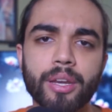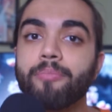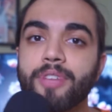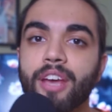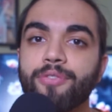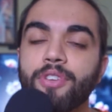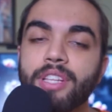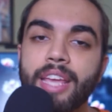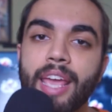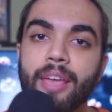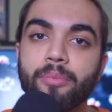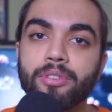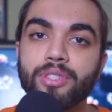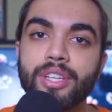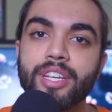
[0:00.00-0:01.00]
I'm definitely
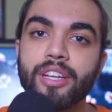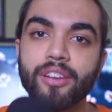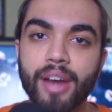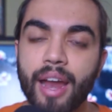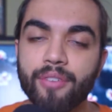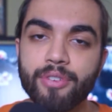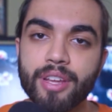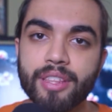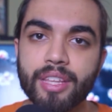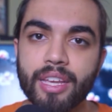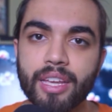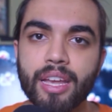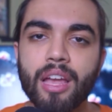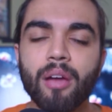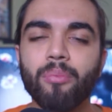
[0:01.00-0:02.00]
able to hear
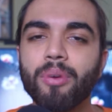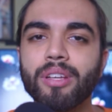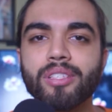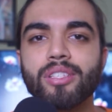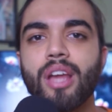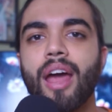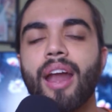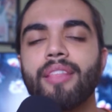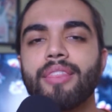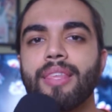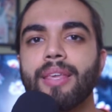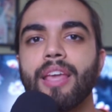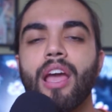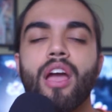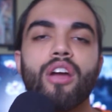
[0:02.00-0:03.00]
everything, but it's not at
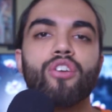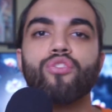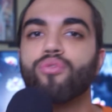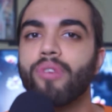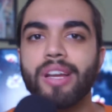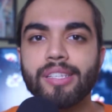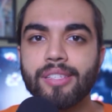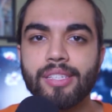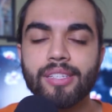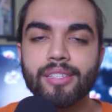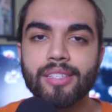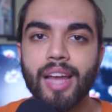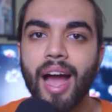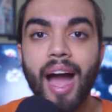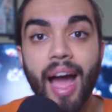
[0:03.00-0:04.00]
the
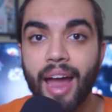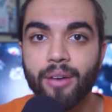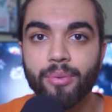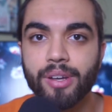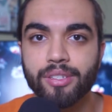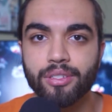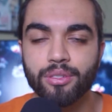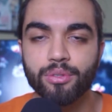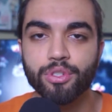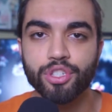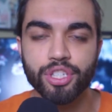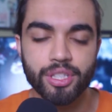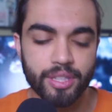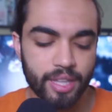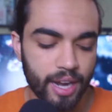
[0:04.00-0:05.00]
craziest high
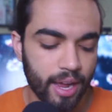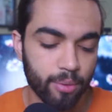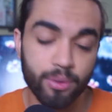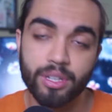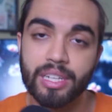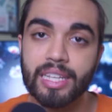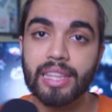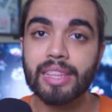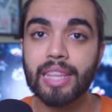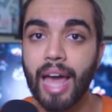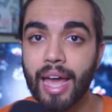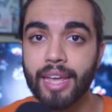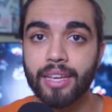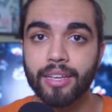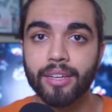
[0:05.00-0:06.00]
resolution that I would
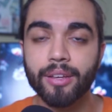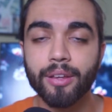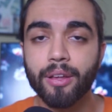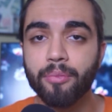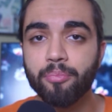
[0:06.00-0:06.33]
like.